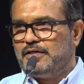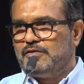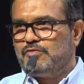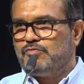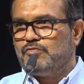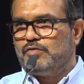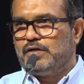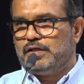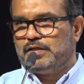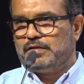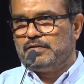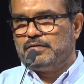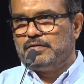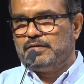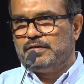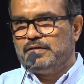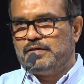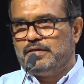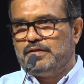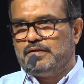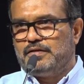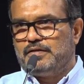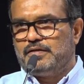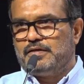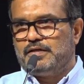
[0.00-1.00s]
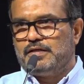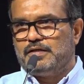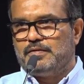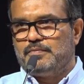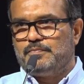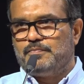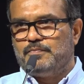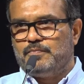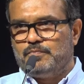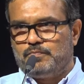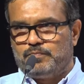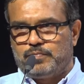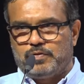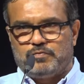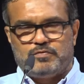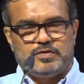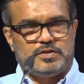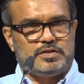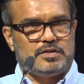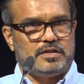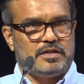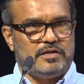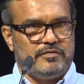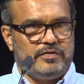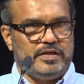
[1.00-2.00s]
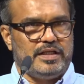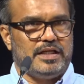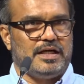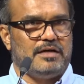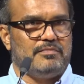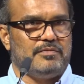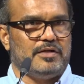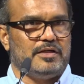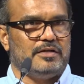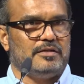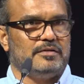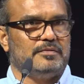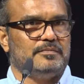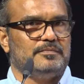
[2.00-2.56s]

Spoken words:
one, Professor Reviraman,